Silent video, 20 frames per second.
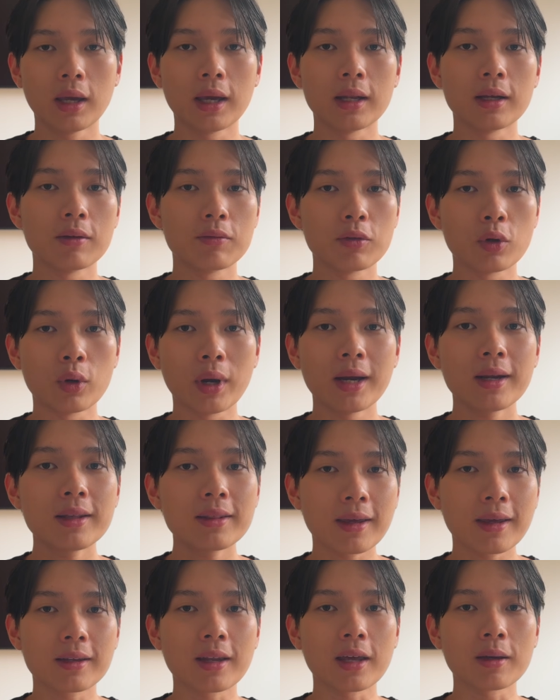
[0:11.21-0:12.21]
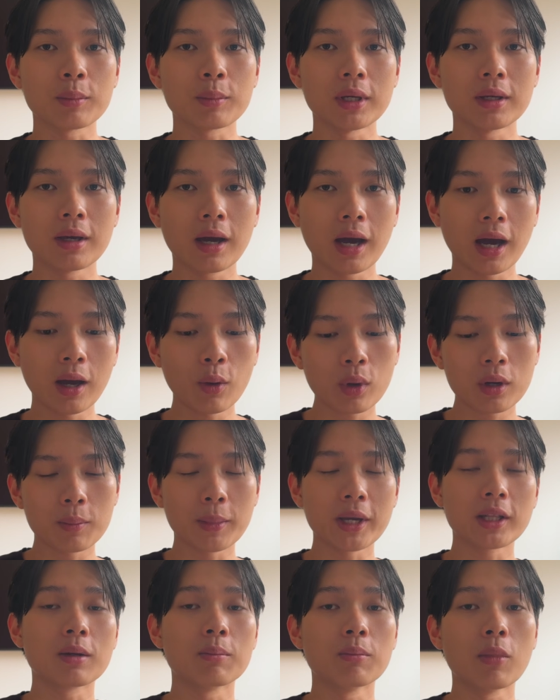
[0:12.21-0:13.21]
And if you're anything like me, I want to
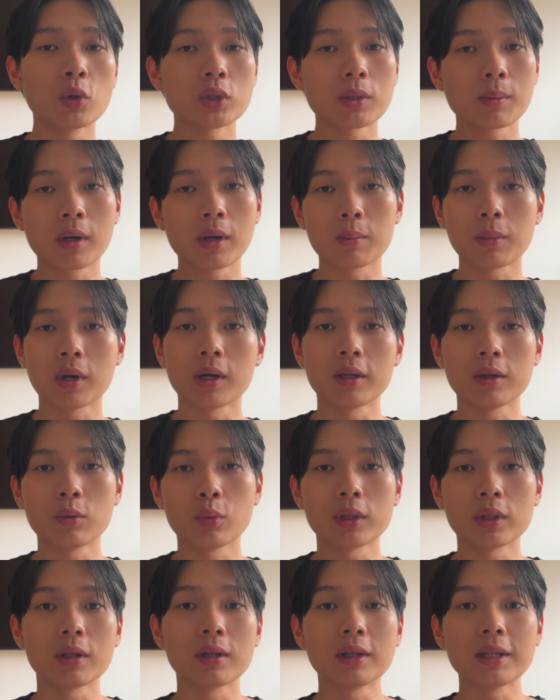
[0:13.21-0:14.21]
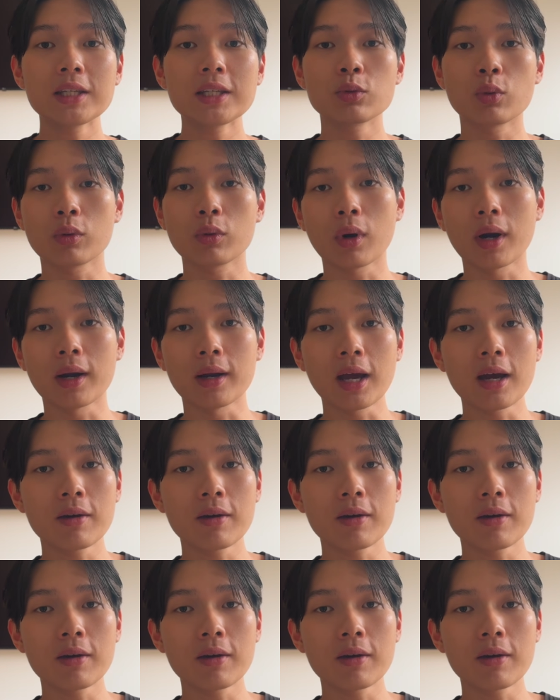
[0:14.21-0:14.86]
make the most amount of money with the least required